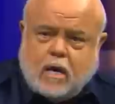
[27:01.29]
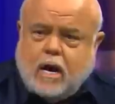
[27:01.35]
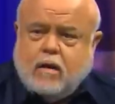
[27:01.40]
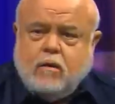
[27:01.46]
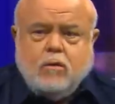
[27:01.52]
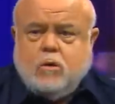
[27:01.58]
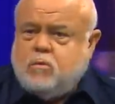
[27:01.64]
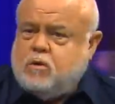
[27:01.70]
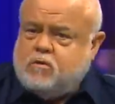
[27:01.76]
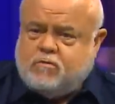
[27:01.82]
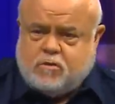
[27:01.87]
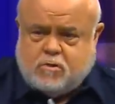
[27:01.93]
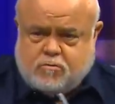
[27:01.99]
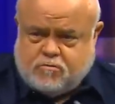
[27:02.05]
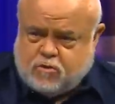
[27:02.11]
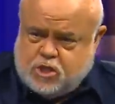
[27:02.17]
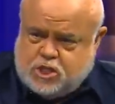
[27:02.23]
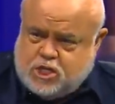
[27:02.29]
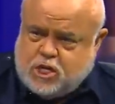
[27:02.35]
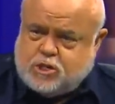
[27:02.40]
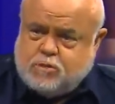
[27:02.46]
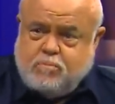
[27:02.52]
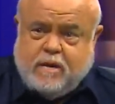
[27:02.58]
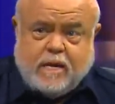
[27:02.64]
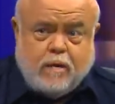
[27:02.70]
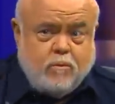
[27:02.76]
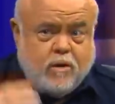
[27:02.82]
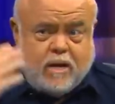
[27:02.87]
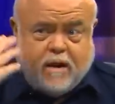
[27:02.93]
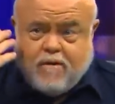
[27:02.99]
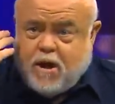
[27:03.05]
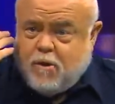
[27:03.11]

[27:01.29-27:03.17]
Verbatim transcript: I don't know whether it was for just men or whatever.